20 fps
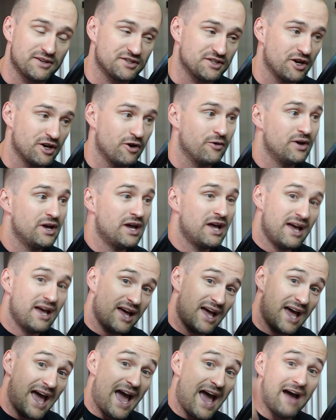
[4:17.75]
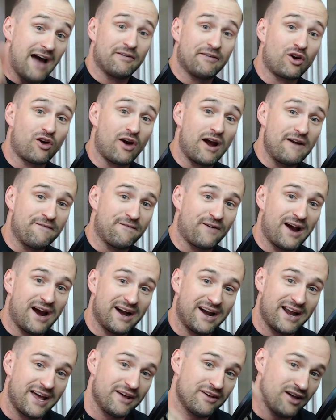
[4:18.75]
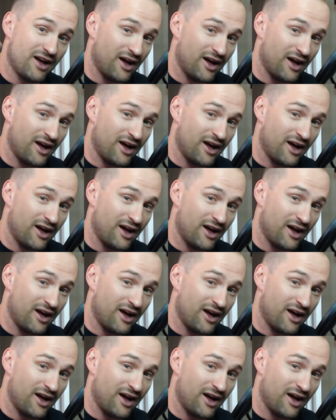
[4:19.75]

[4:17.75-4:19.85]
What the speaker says: So have a great Friday.